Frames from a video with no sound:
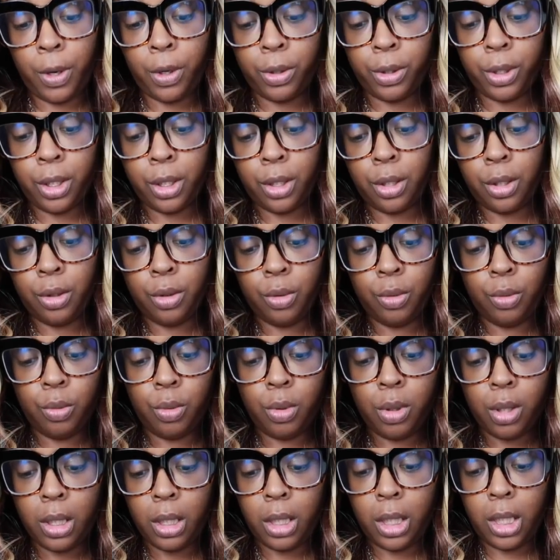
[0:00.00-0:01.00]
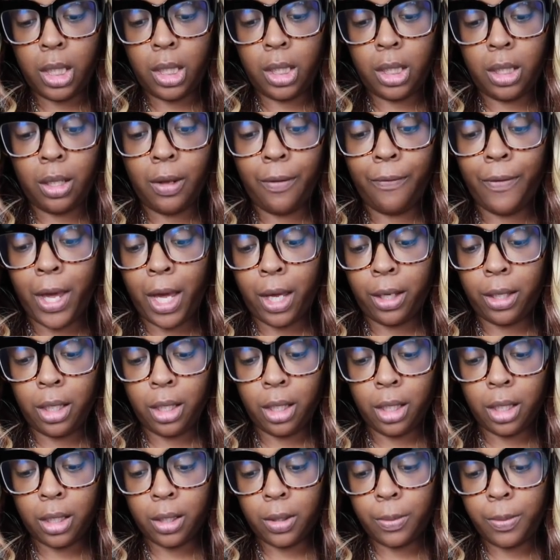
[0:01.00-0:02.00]
person knew this the
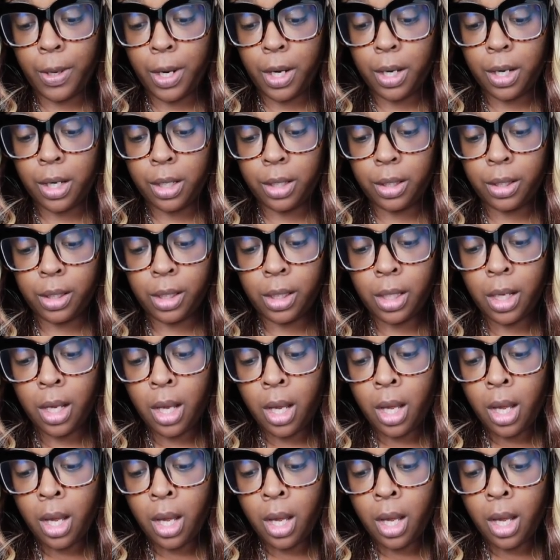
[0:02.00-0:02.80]
value of this purse,